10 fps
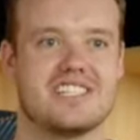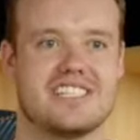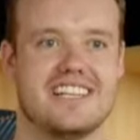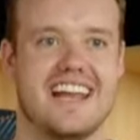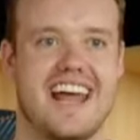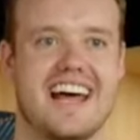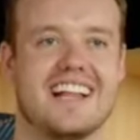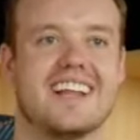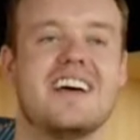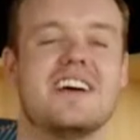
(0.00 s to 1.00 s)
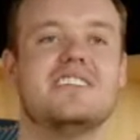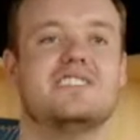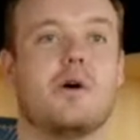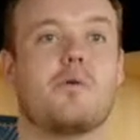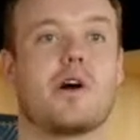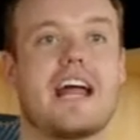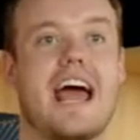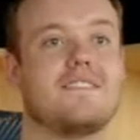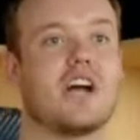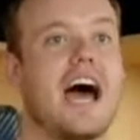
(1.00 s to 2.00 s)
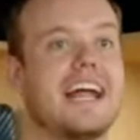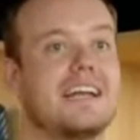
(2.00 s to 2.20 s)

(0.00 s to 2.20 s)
All Chanel. Don't worry, I have your